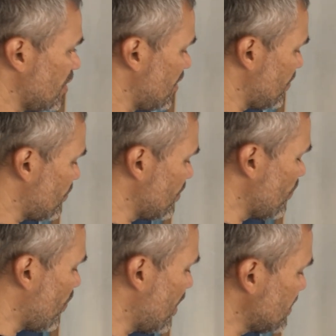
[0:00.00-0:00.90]
3,
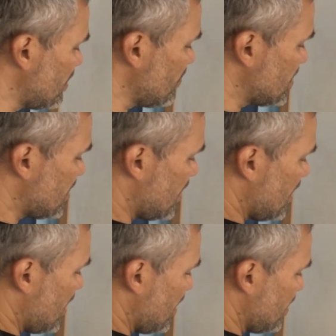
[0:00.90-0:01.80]
1. That means
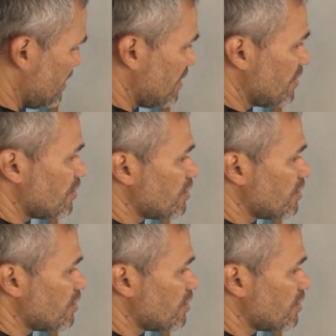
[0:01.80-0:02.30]
that I